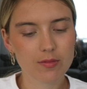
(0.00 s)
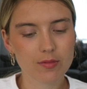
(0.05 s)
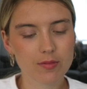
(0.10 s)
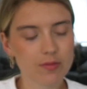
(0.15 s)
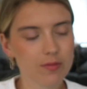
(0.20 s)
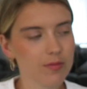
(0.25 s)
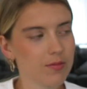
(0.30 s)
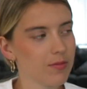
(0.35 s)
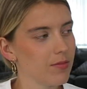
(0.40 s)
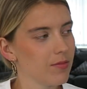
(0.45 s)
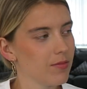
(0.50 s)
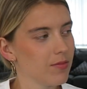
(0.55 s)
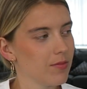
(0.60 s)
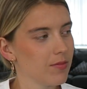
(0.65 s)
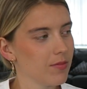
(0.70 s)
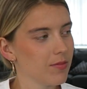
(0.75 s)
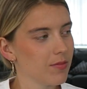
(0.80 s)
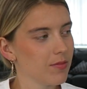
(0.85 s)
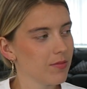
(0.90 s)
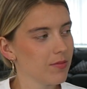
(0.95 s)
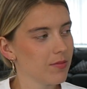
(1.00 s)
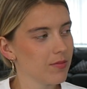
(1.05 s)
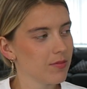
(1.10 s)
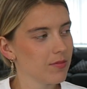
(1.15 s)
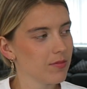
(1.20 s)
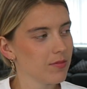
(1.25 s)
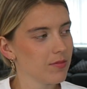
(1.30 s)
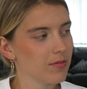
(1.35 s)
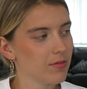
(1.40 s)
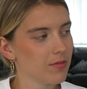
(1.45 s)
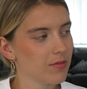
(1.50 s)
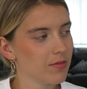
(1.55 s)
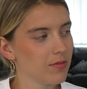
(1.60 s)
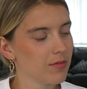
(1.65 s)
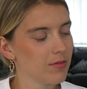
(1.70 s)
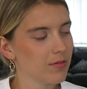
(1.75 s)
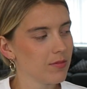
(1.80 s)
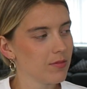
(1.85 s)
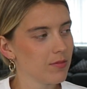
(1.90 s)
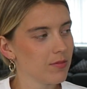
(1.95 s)

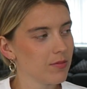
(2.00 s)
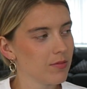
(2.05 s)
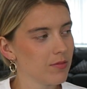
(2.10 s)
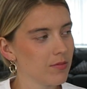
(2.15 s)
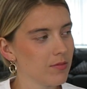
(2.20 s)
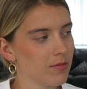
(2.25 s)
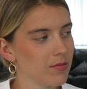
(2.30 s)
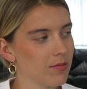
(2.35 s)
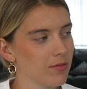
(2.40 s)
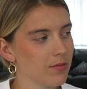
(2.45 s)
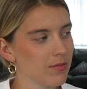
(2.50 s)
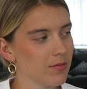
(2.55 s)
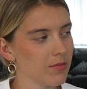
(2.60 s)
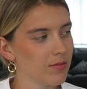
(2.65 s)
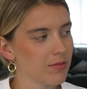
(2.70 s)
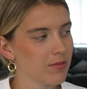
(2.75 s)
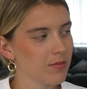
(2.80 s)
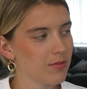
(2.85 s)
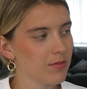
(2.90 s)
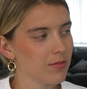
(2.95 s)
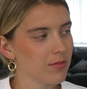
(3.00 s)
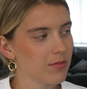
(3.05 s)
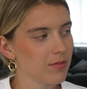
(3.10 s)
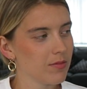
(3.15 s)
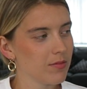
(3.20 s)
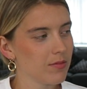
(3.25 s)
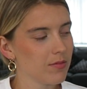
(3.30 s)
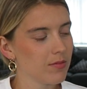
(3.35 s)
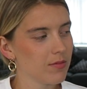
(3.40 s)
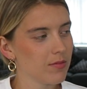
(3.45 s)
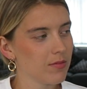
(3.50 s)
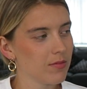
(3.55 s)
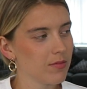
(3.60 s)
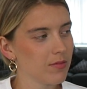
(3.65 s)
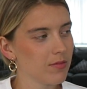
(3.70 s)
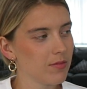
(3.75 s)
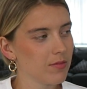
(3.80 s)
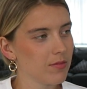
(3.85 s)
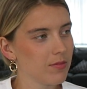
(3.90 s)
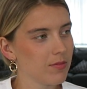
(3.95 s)

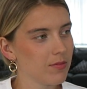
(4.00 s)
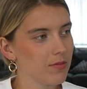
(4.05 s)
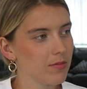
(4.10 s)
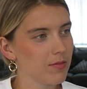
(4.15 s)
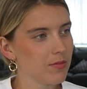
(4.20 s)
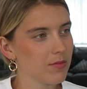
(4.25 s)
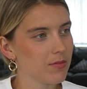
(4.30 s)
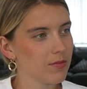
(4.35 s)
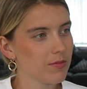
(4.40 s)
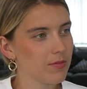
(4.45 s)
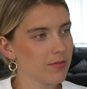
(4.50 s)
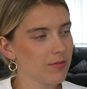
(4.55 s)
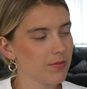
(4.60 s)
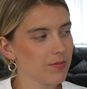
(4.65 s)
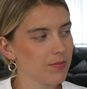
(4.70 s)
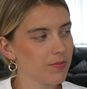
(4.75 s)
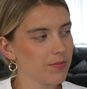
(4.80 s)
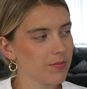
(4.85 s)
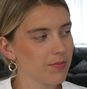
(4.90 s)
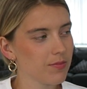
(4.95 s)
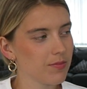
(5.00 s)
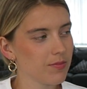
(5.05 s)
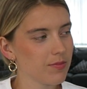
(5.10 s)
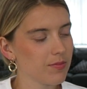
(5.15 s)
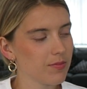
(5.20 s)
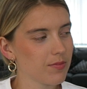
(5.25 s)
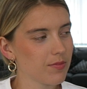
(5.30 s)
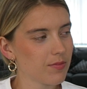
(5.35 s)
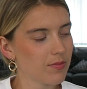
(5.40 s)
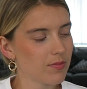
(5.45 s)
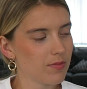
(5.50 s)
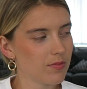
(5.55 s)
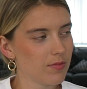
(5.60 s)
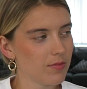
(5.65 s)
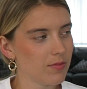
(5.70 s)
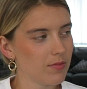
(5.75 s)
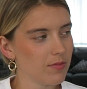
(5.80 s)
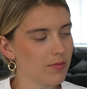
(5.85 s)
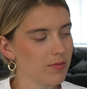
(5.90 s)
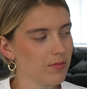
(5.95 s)

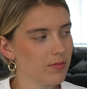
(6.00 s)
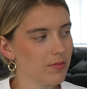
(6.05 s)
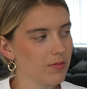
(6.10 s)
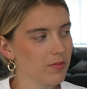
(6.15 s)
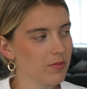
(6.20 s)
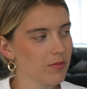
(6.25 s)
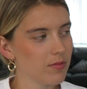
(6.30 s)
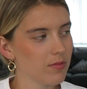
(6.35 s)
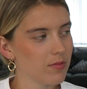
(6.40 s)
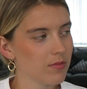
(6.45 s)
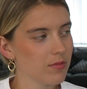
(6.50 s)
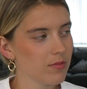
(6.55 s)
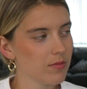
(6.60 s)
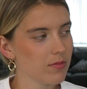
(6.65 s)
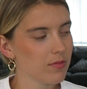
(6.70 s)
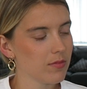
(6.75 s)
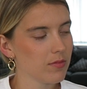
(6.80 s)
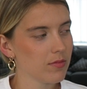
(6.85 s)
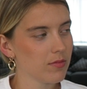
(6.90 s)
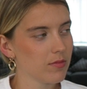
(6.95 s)
(not speaking)